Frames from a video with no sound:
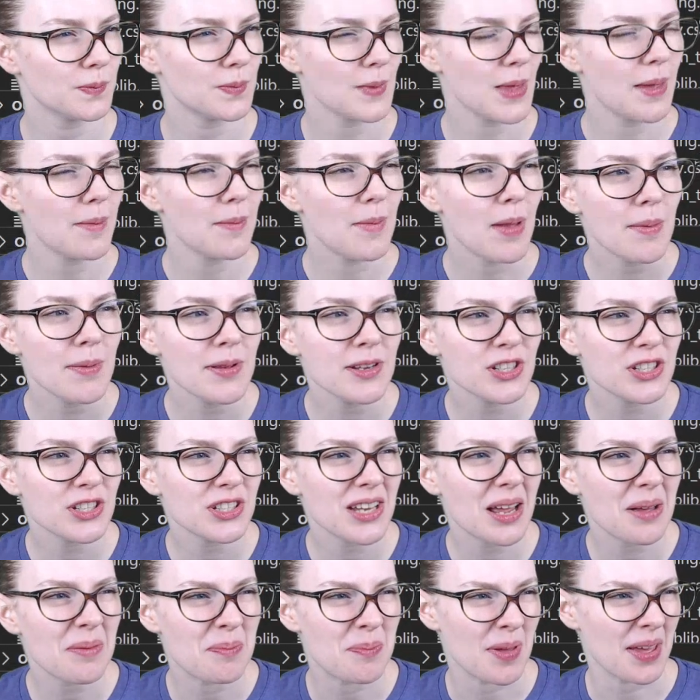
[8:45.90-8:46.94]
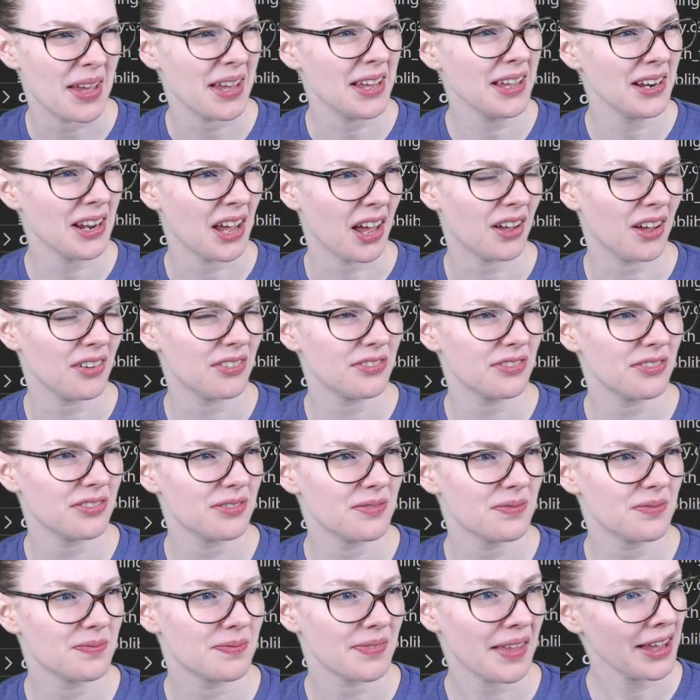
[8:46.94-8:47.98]
Maybe it's just not big enough.
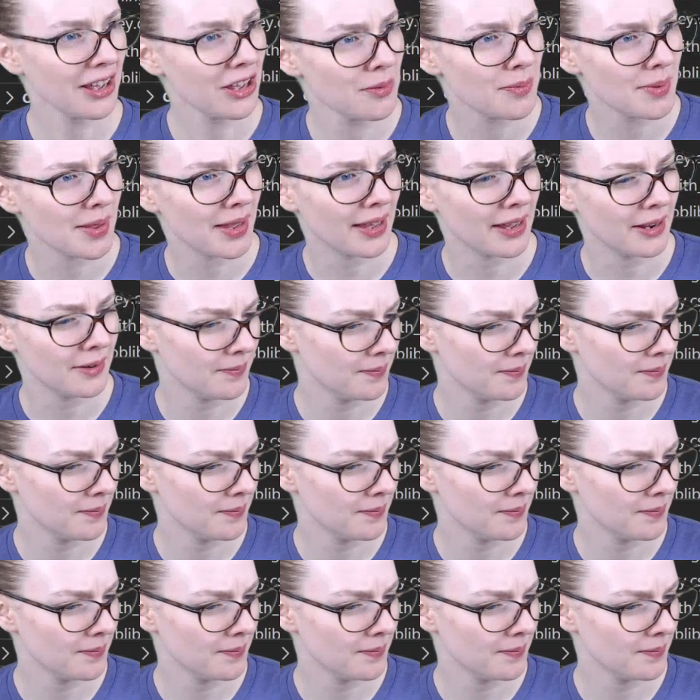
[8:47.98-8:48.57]
That could be it.